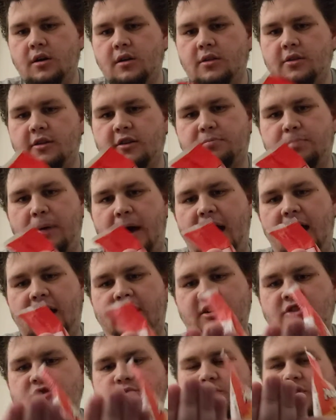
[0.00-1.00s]
This
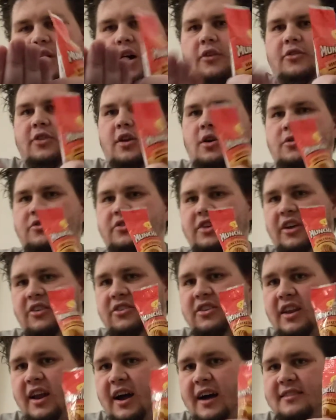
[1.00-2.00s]
package was also
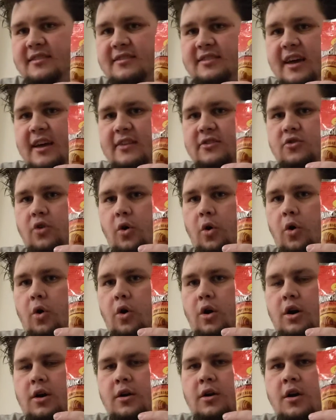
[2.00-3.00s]
69 cents
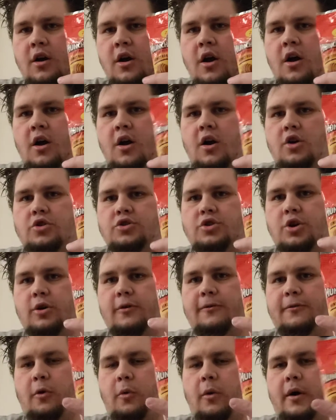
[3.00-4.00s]
or 2
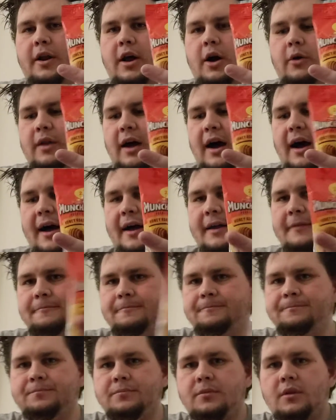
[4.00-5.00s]
for 109
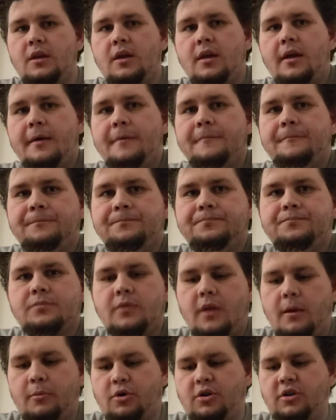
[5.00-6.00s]

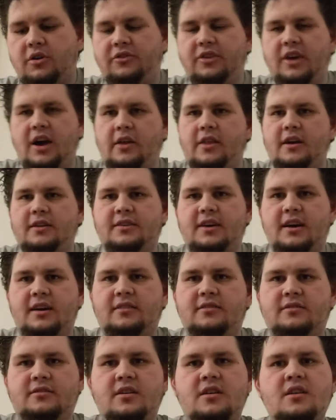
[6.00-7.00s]
and we're going to see how they
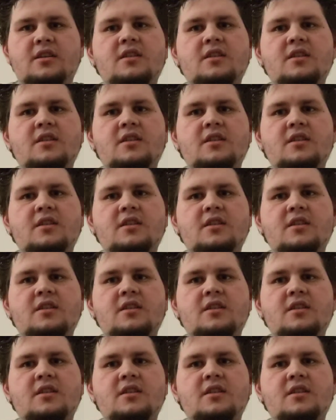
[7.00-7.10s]
taste.